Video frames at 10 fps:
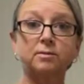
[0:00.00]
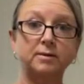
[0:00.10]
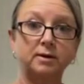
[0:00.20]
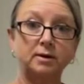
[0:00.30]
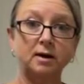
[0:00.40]

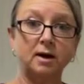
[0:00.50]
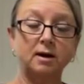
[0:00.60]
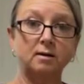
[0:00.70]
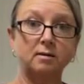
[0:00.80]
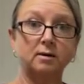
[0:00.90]
be
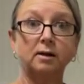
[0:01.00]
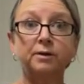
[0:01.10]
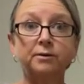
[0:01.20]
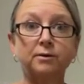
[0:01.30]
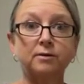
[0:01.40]

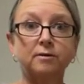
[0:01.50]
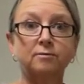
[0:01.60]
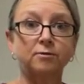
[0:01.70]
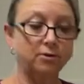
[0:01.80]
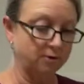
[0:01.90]
clearer
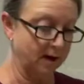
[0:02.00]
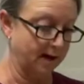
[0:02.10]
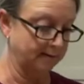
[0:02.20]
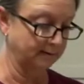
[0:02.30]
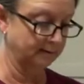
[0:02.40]
for you
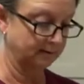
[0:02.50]
guys.